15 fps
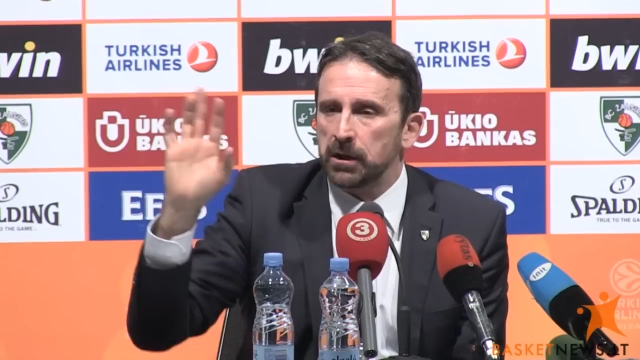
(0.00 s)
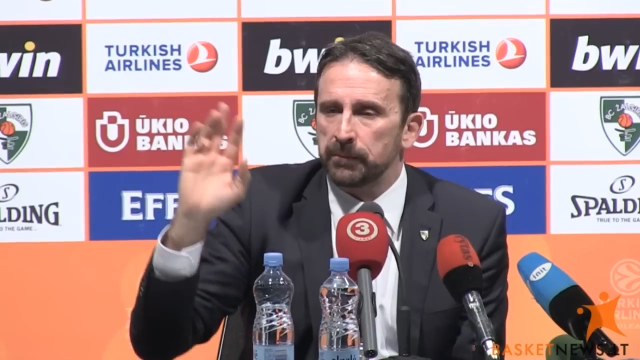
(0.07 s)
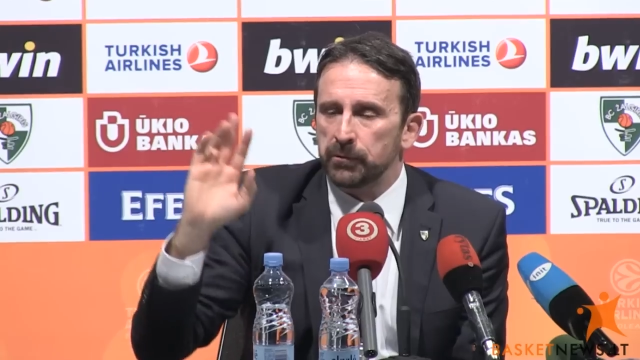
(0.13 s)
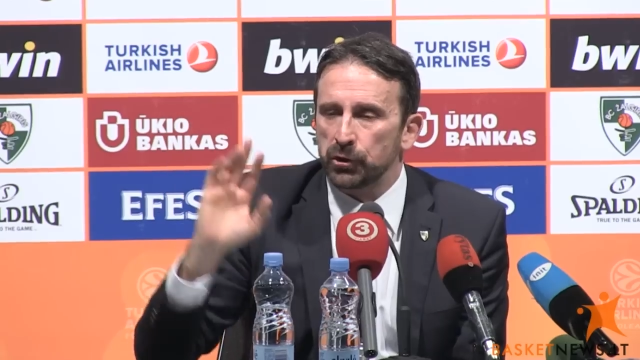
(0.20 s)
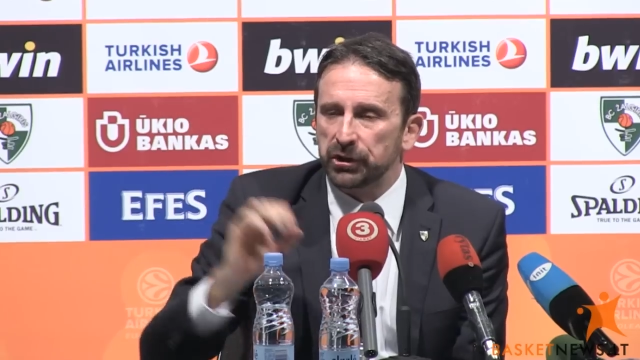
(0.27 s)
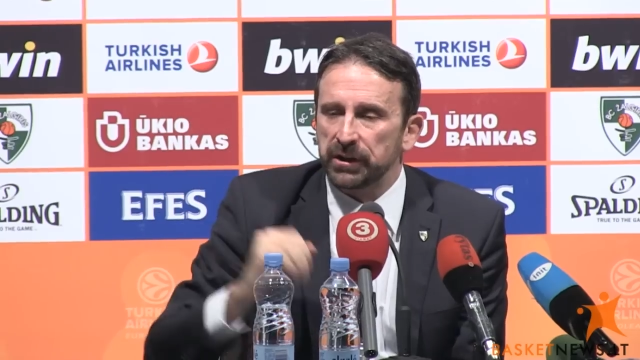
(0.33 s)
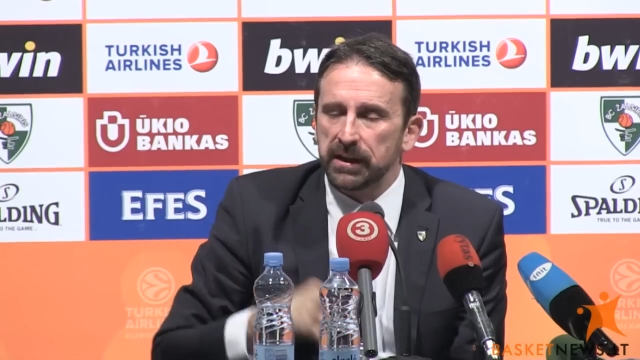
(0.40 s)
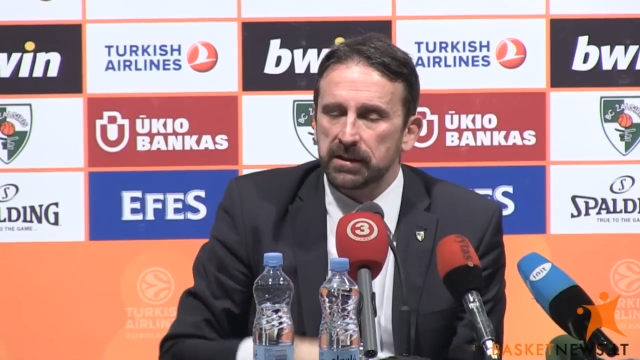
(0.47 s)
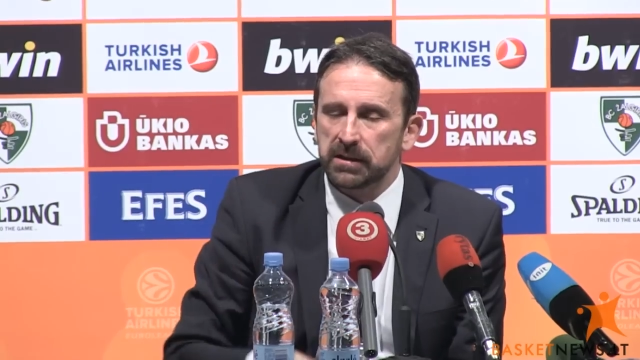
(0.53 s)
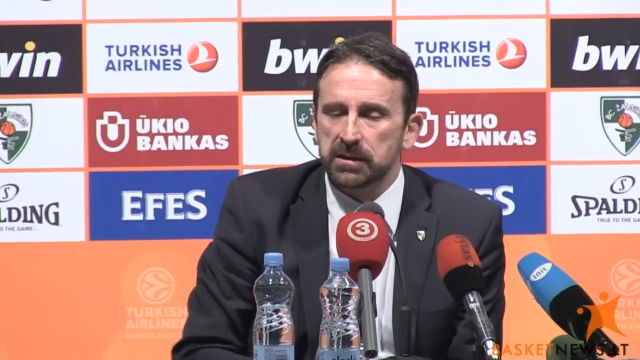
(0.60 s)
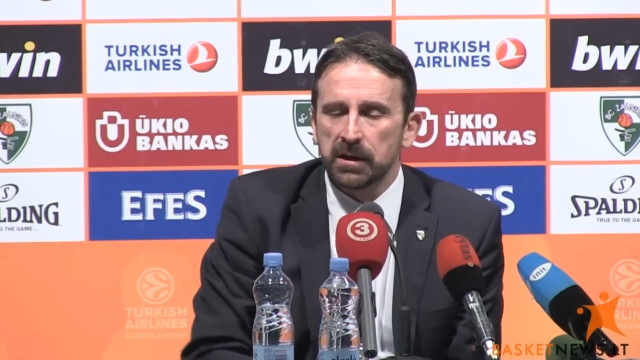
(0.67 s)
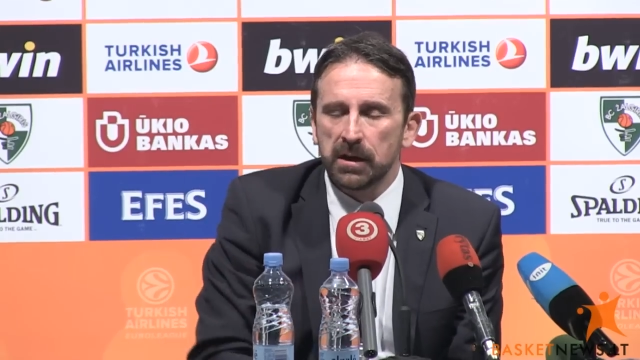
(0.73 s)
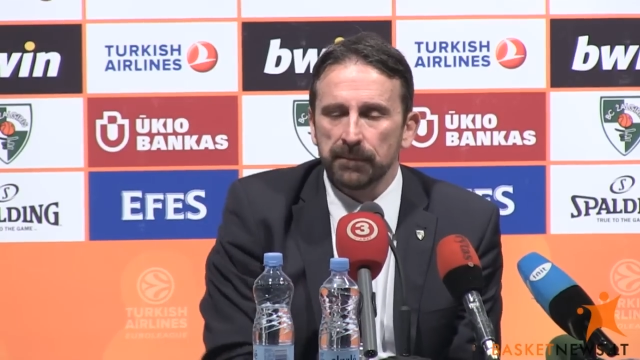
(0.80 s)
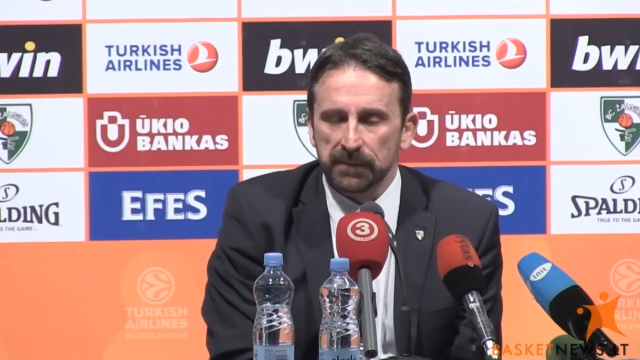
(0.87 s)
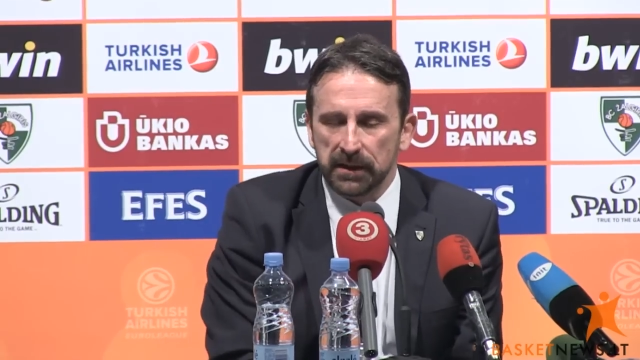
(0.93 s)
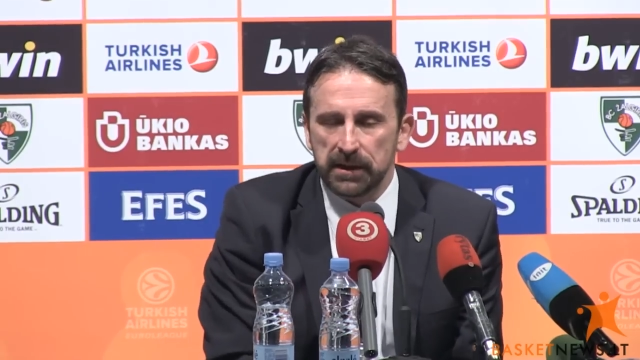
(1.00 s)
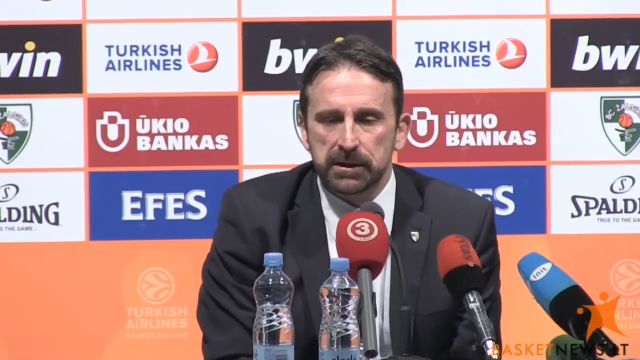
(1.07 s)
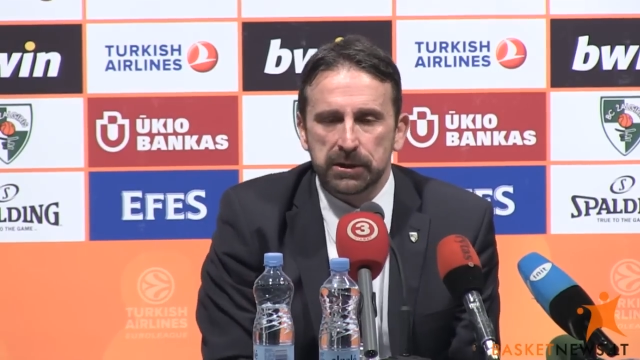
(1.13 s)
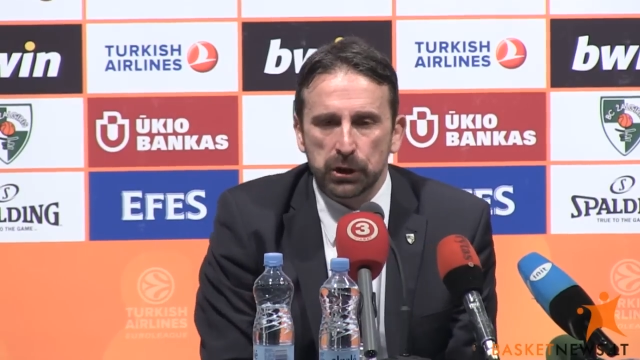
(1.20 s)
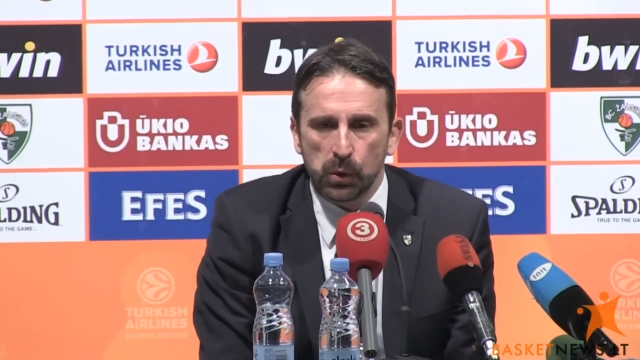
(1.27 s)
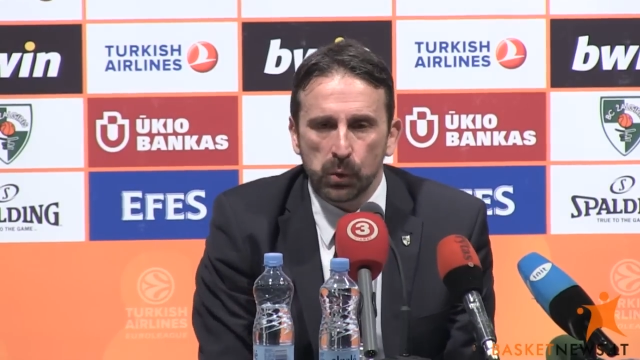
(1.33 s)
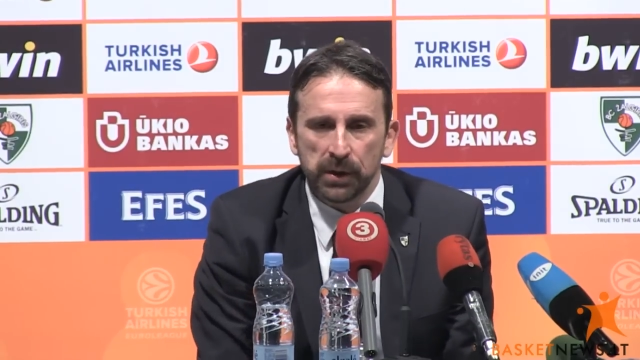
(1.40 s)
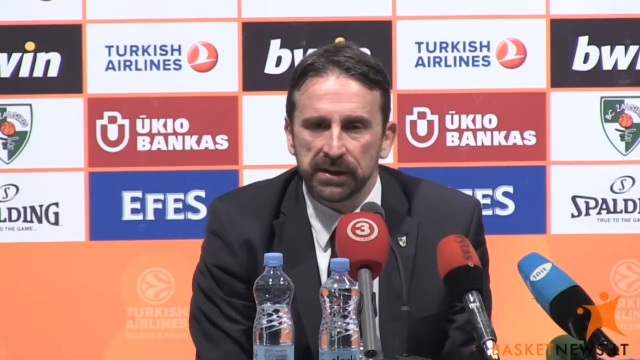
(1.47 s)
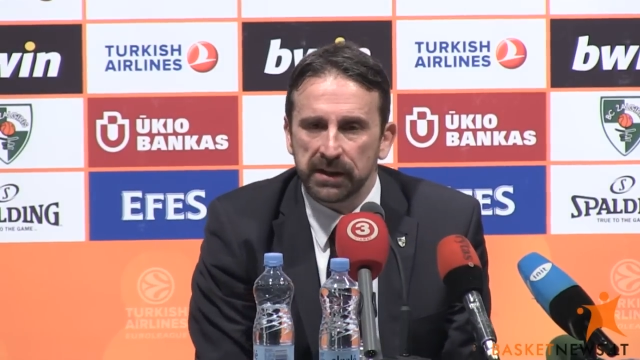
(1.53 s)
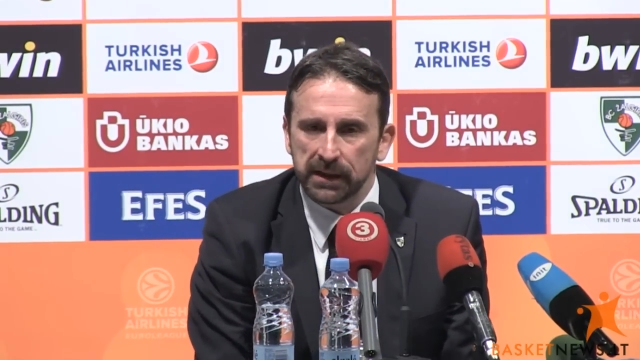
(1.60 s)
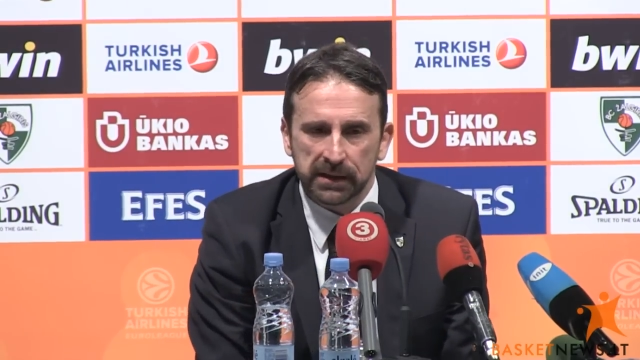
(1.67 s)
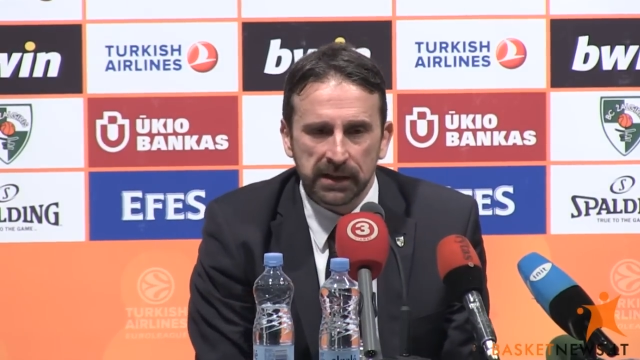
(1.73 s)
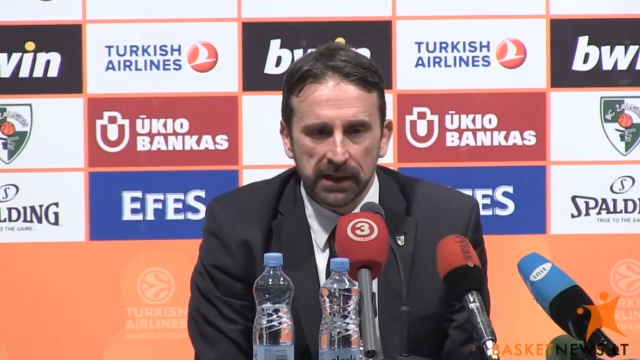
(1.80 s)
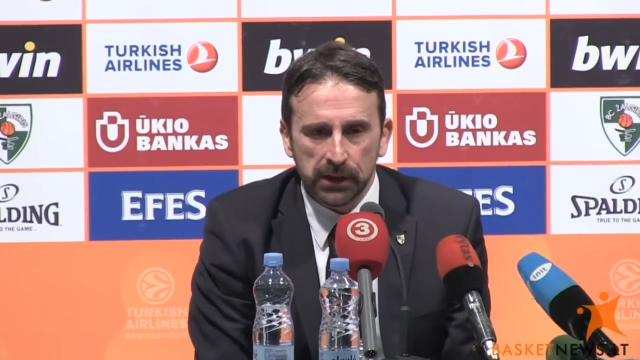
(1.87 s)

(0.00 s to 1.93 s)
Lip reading: of your shots is showing that